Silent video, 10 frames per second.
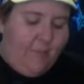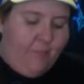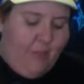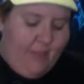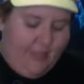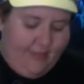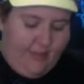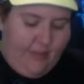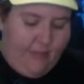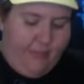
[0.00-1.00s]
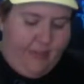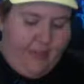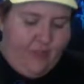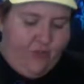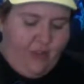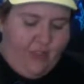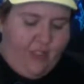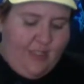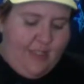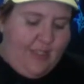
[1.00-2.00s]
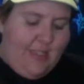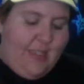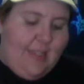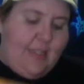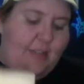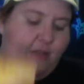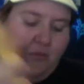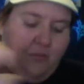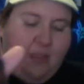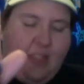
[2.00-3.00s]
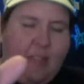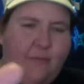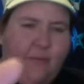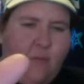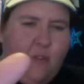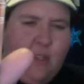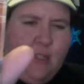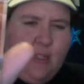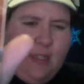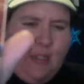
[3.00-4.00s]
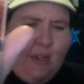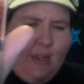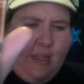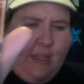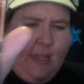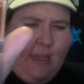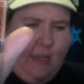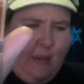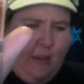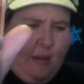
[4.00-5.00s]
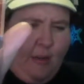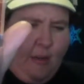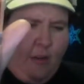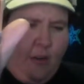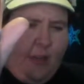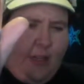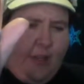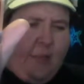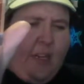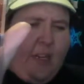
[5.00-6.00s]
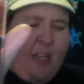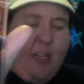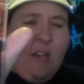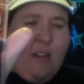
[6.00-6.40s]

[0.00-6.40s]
Because if they're being drawn to this deck, there's a reason for it. This is Kali, or Kali Ma.